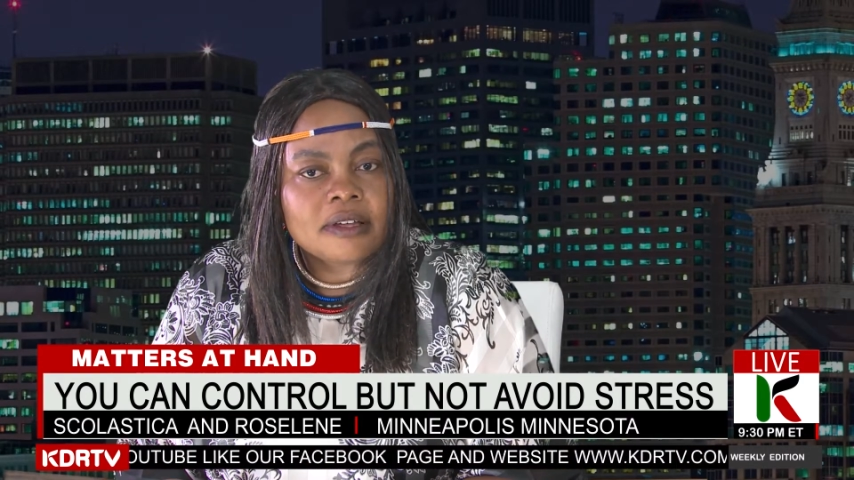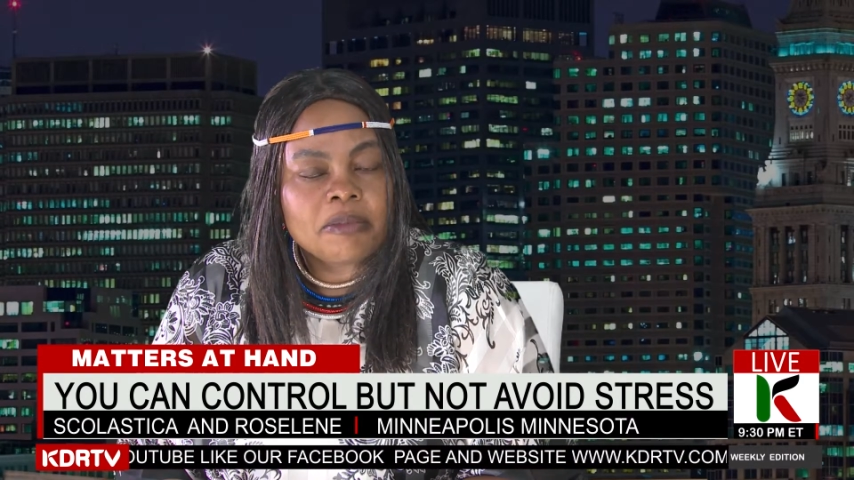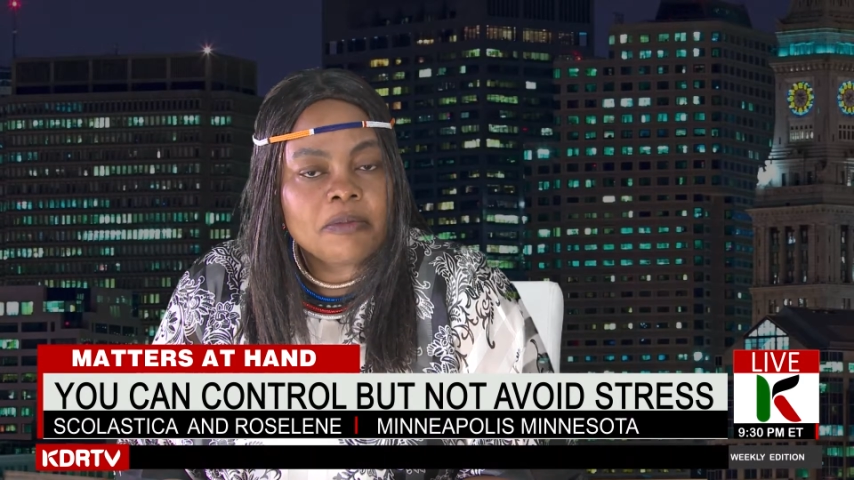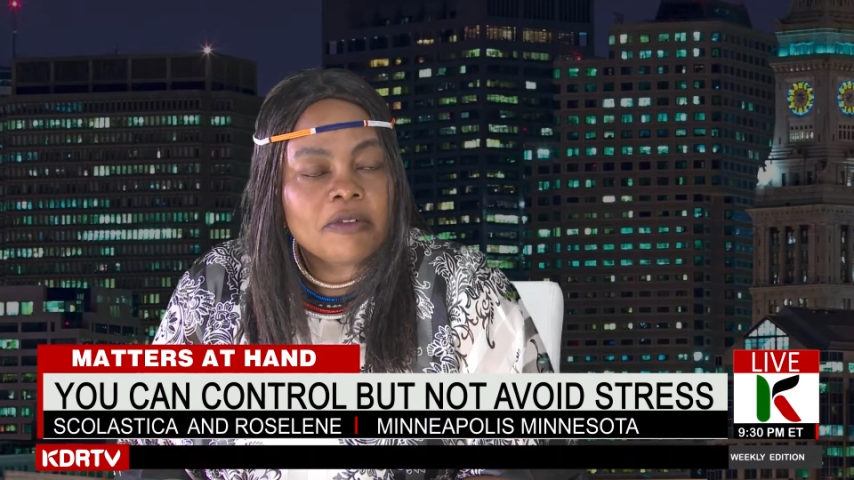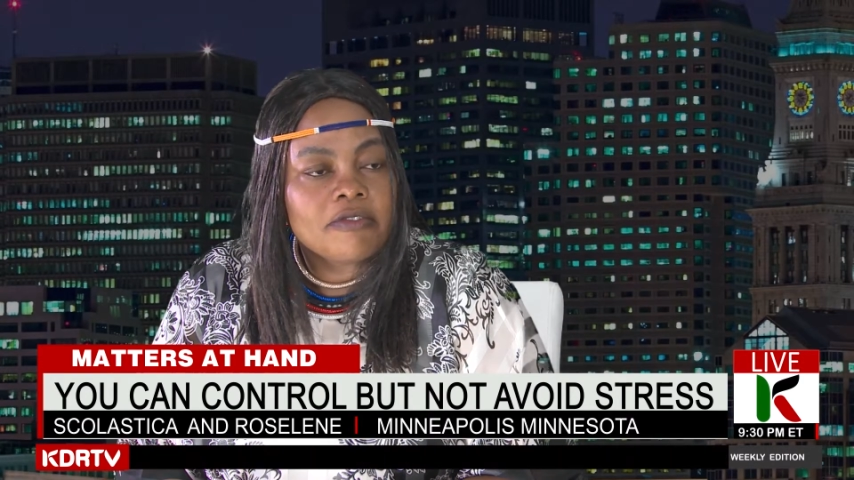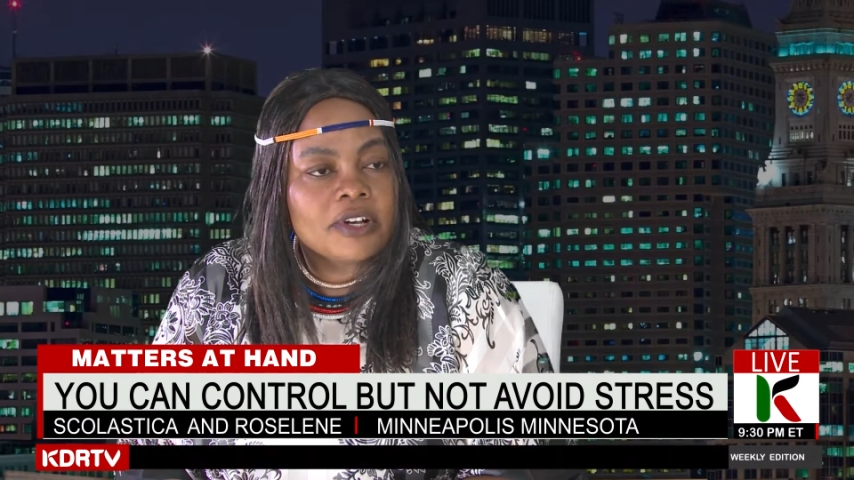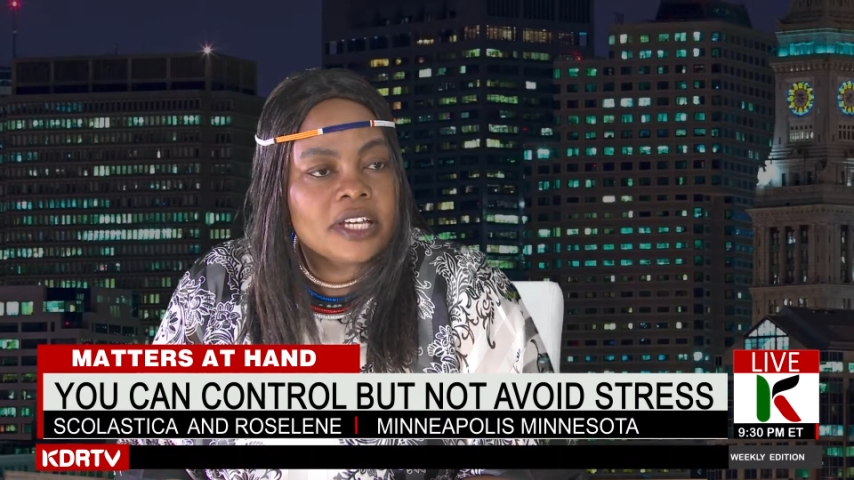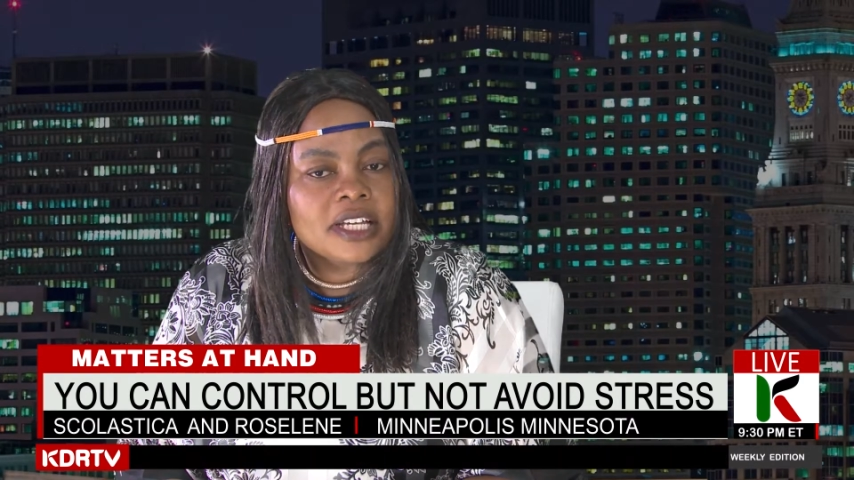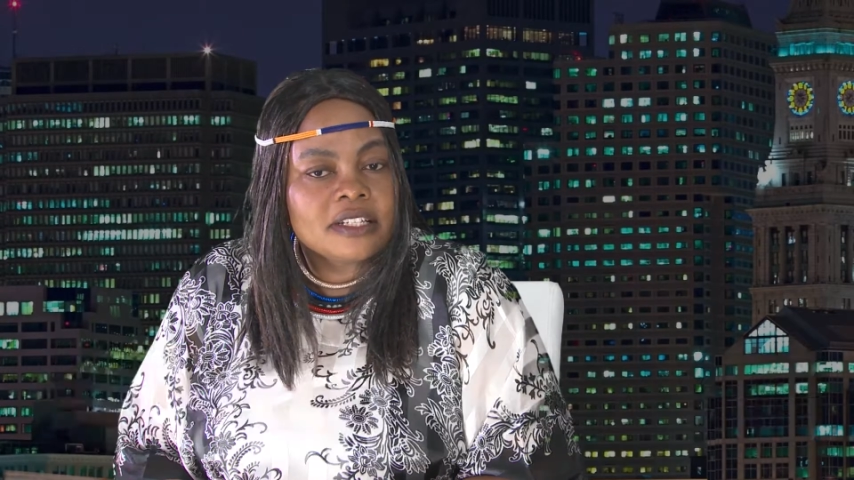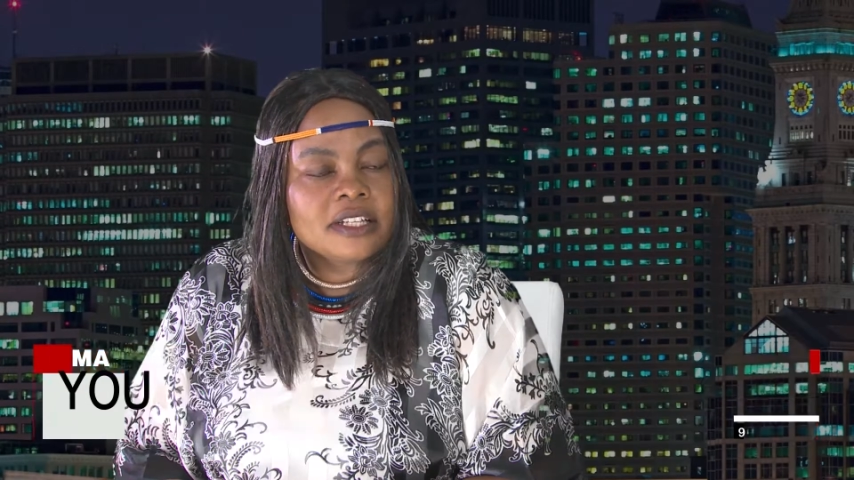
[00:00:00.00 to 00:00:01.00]
people
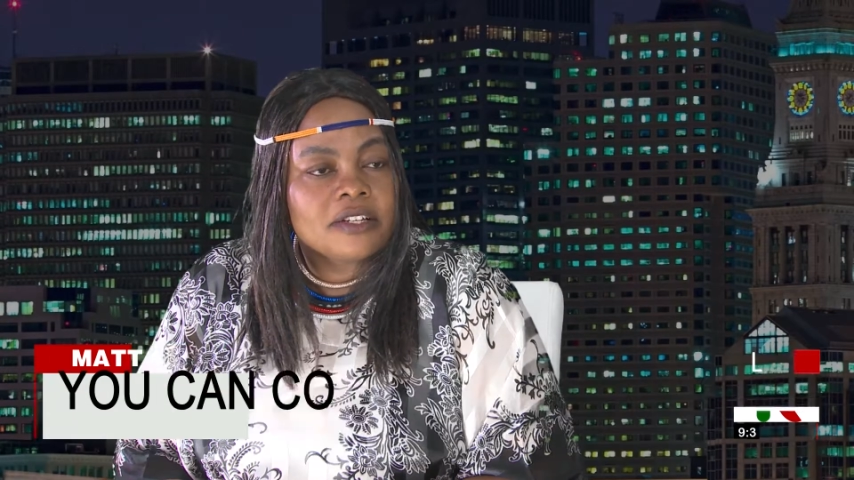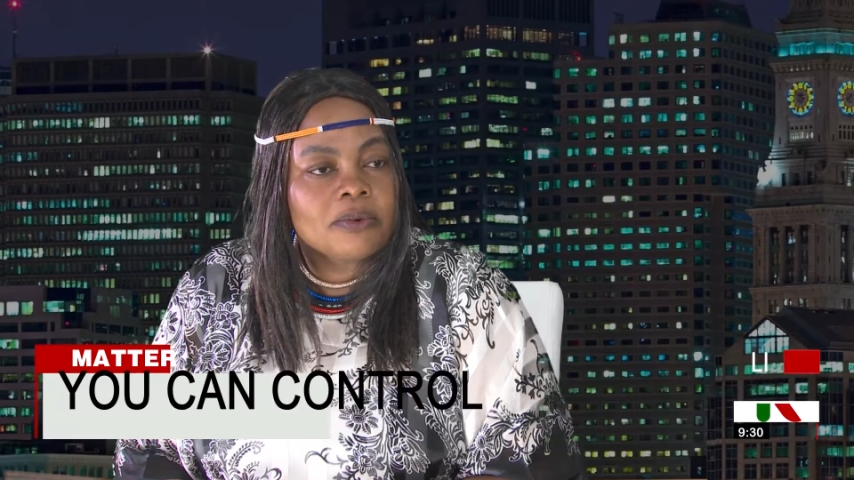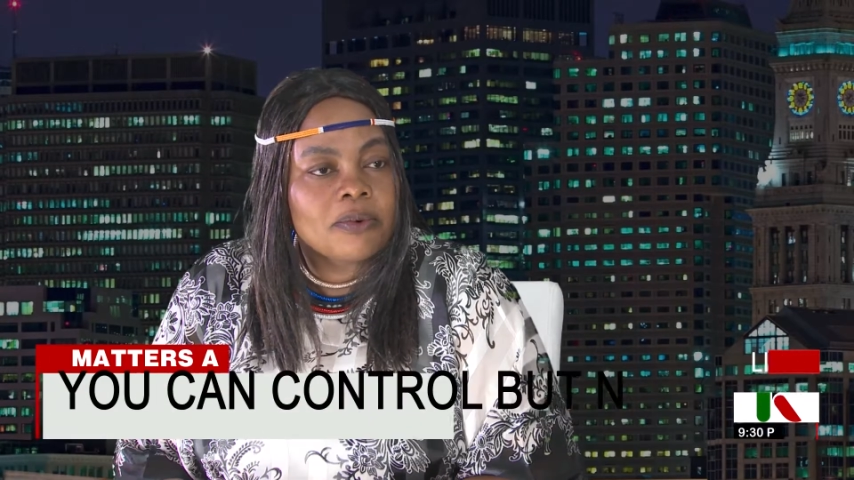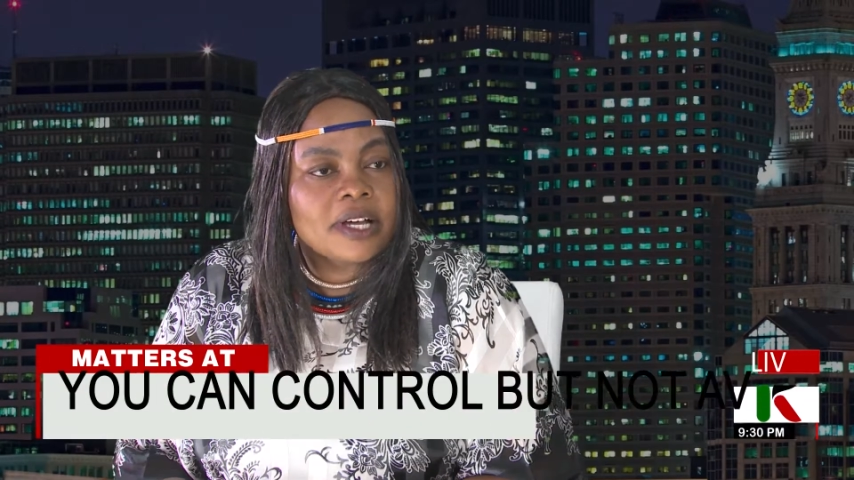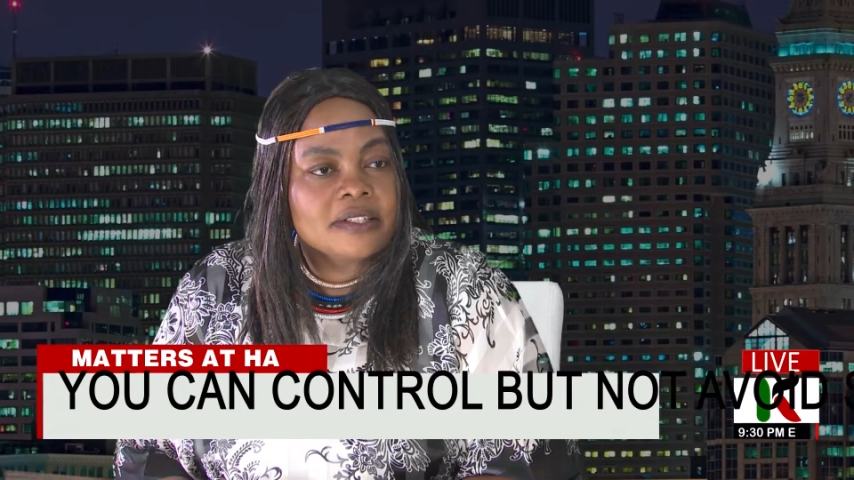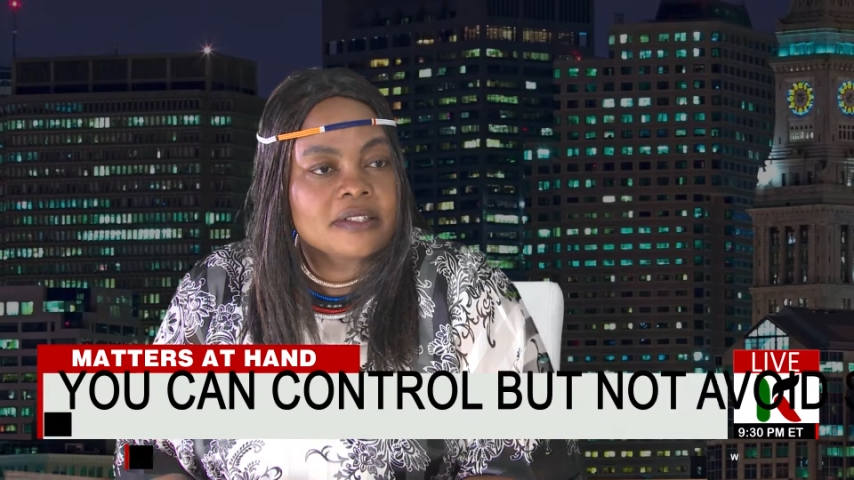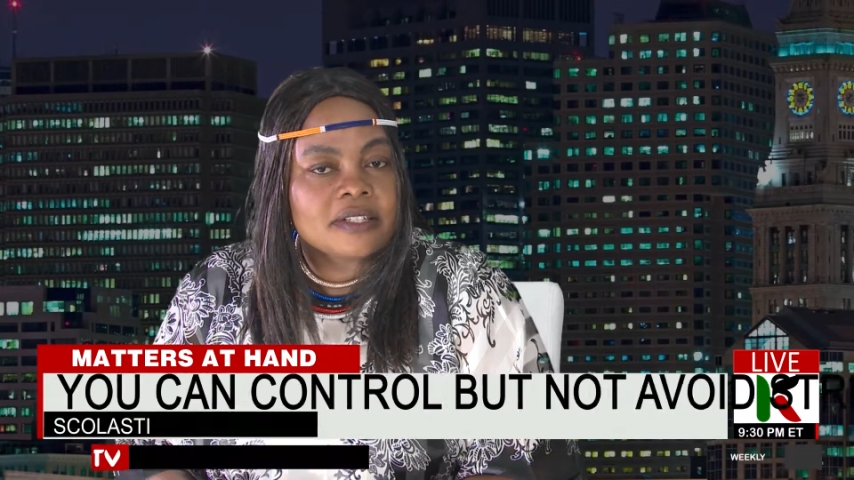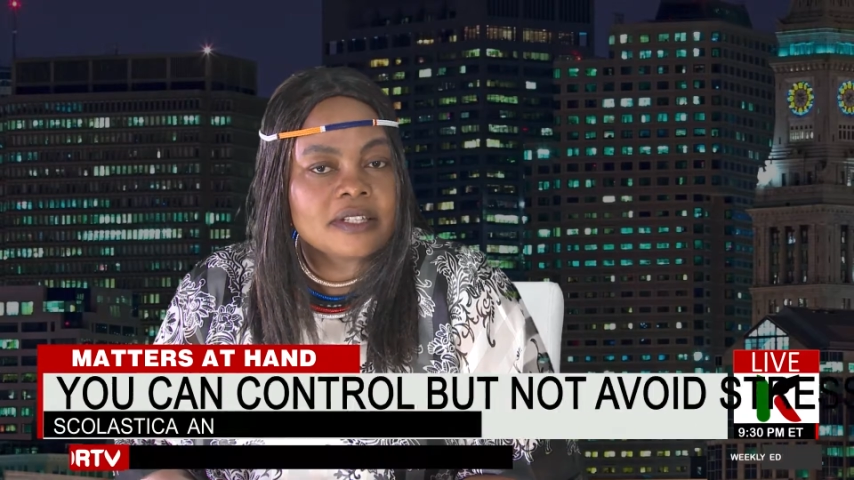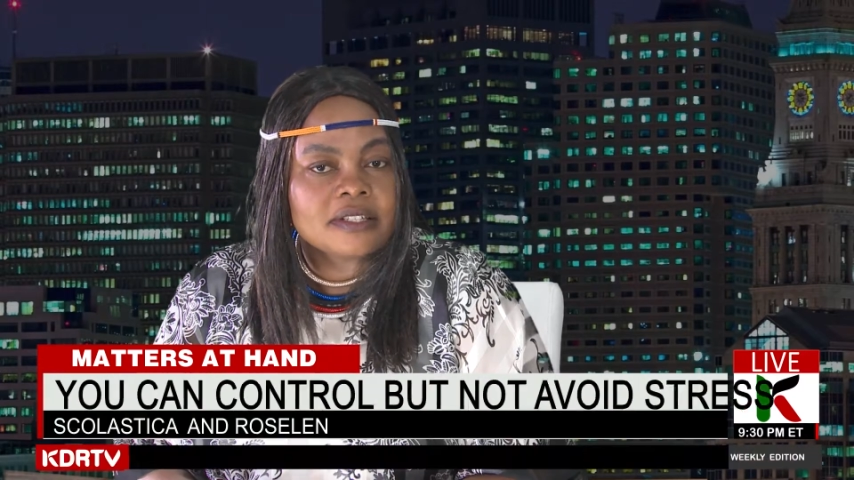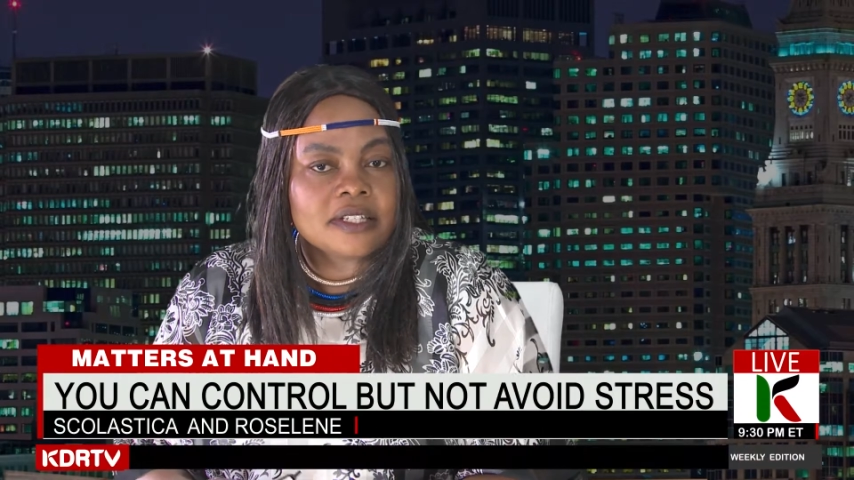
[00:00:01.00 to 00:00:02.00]
forget that once
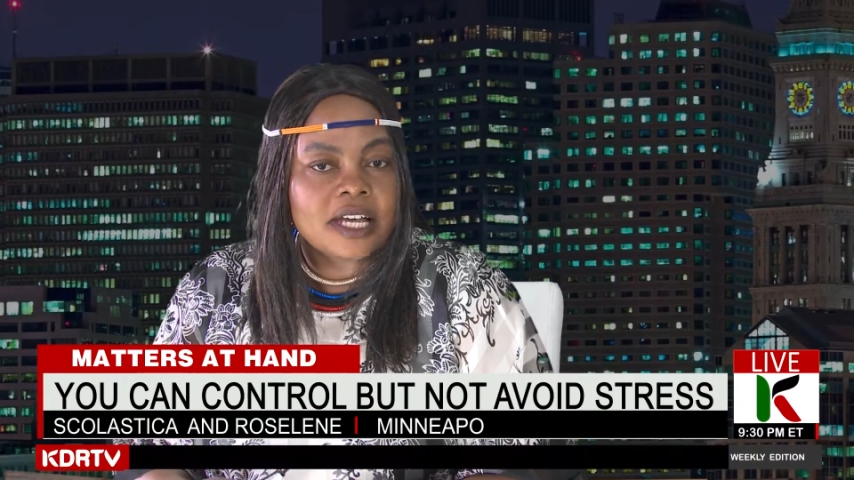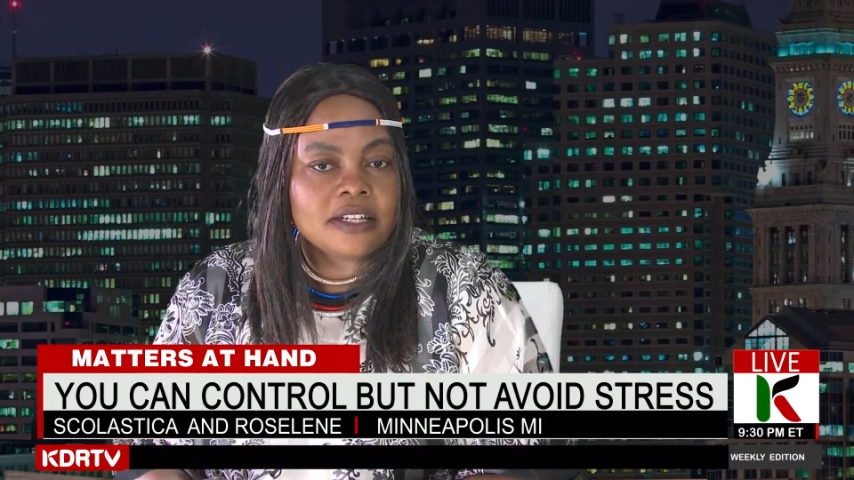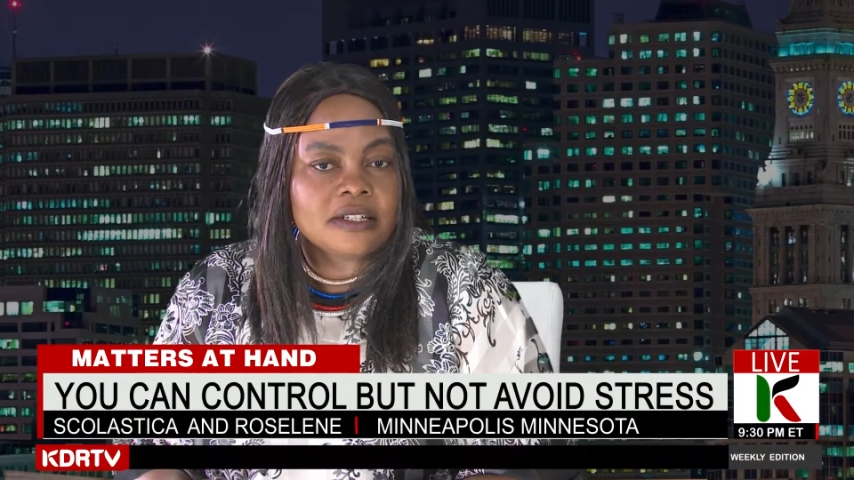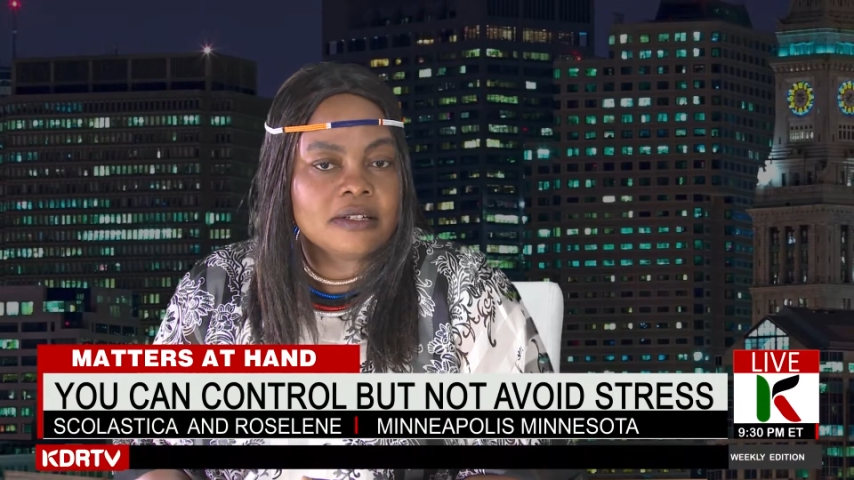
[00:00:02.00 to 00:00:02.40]
they start